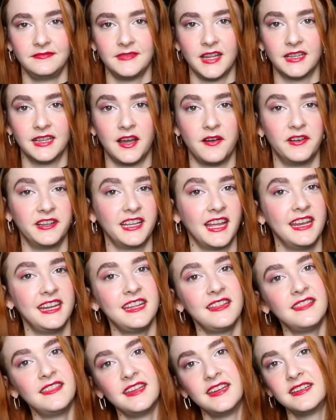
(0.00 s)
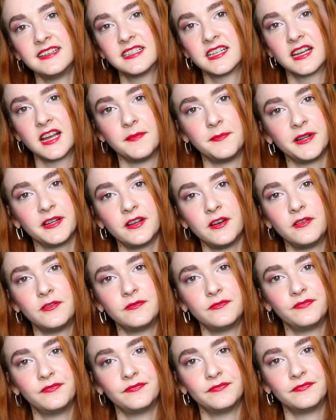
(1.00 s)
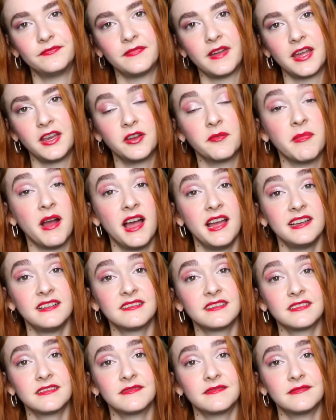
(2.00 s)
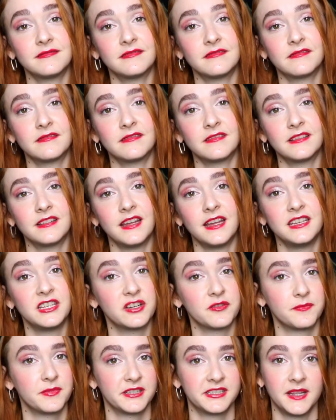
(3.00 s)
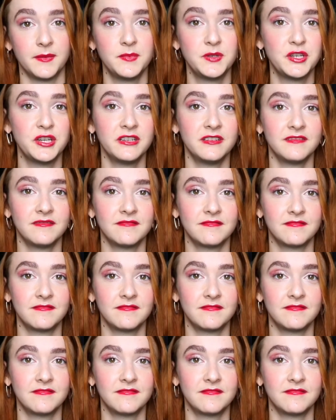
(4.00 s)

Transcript: allowing anything to come and go in your mind, in your perception.